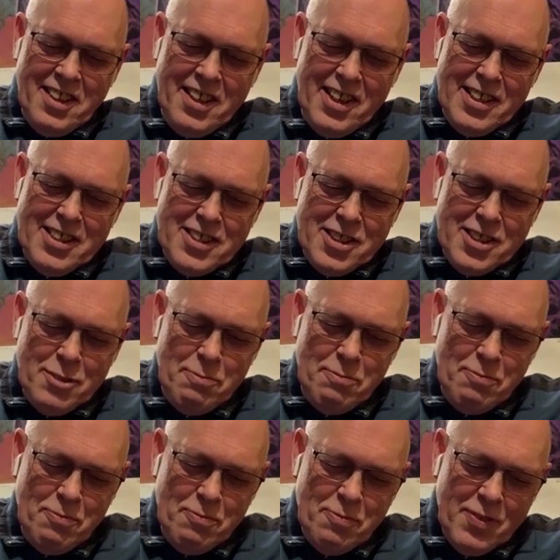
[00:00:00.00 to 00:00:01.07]
Yes,
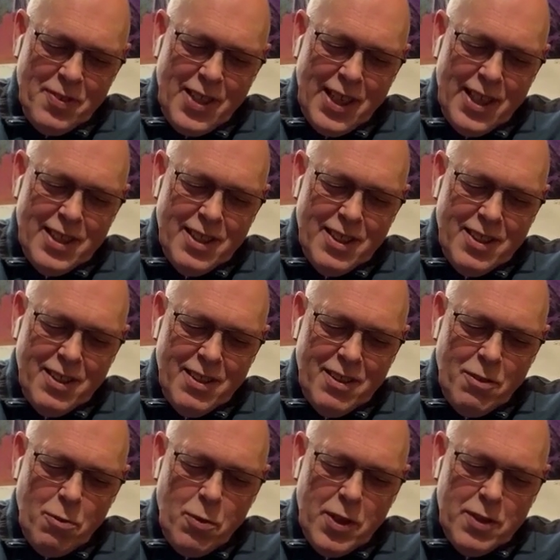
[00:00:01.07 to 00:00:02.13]
that,
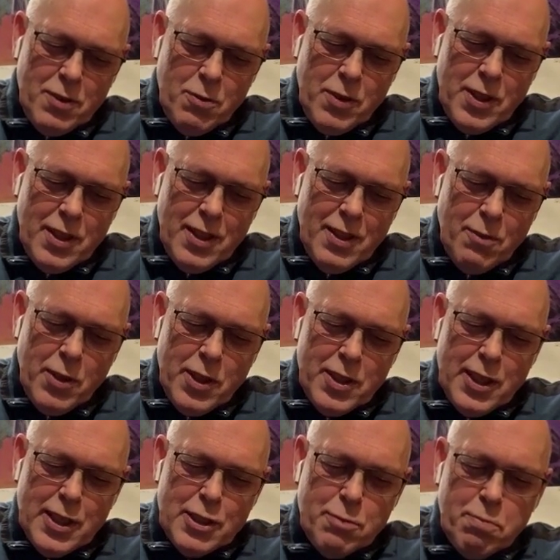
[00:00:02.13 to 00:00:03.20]
with with with
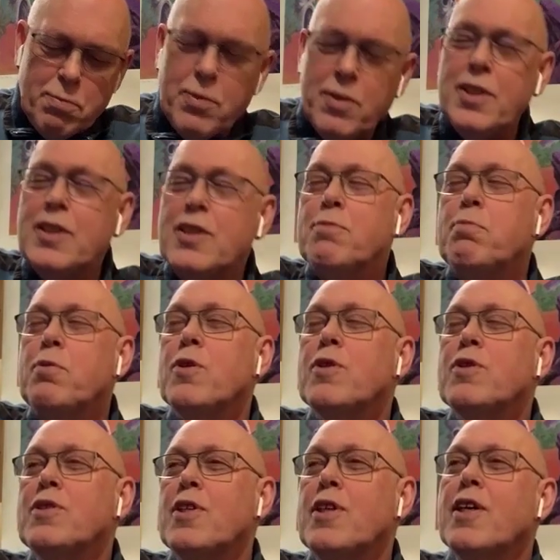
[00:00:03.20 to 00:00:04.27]
this these
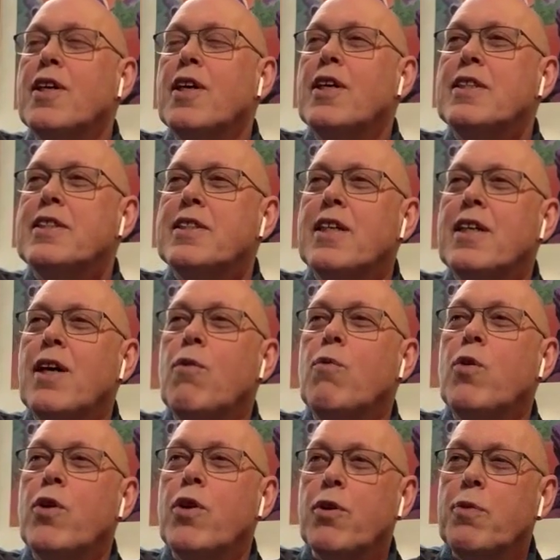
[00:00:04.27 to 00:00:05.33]
books, I can say I
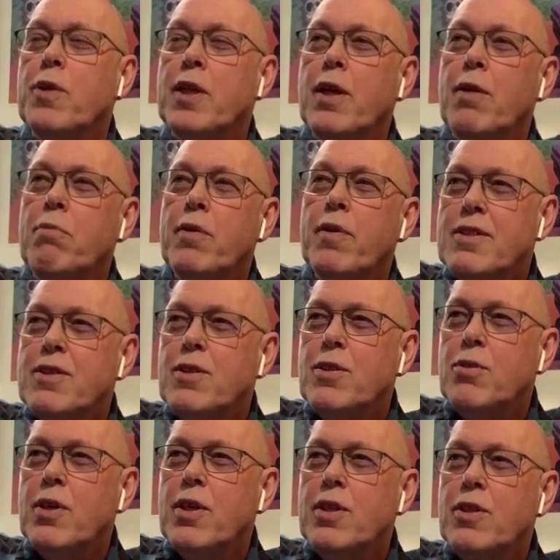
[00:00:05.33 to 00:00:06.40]
work with them,
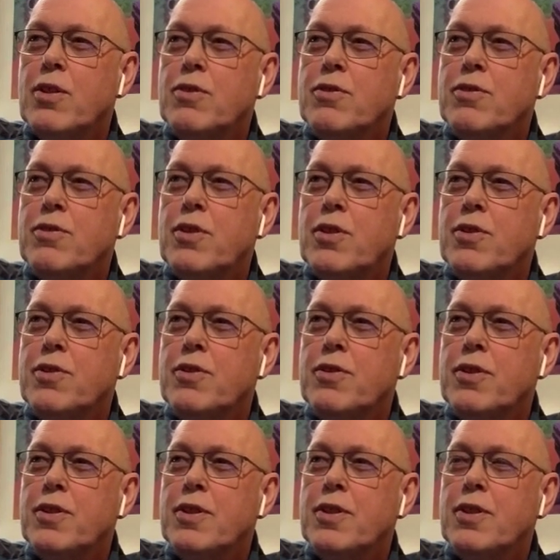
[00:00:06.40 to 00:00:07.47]
so okay. I don't not
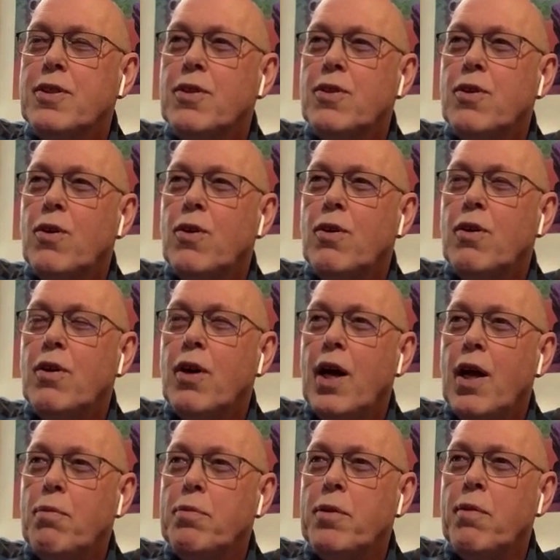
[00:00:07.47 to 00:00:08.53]
uh,
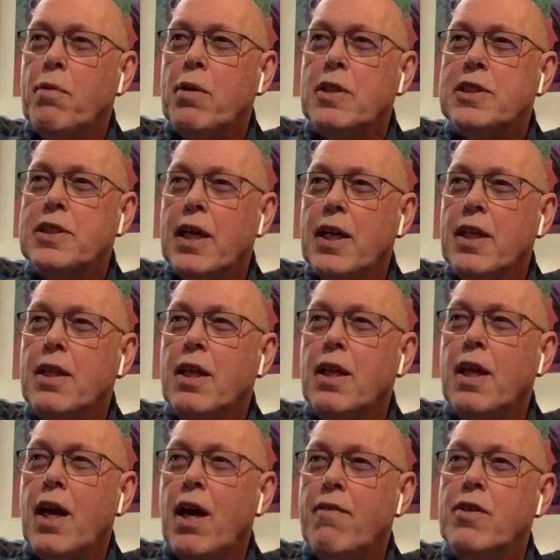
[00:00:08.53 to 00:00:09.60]
help them. I scan
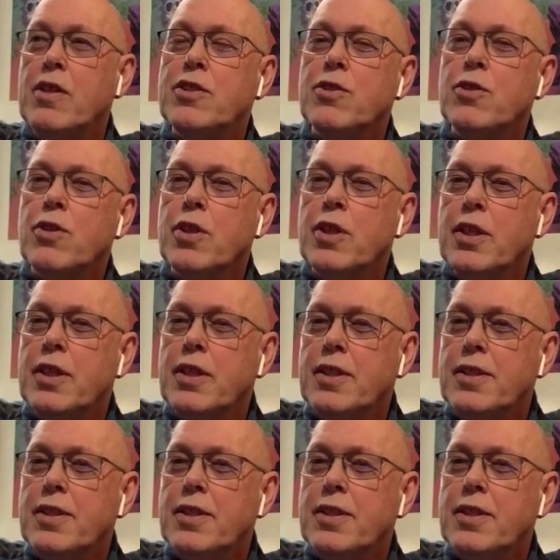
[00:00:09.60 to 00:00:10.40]
every story.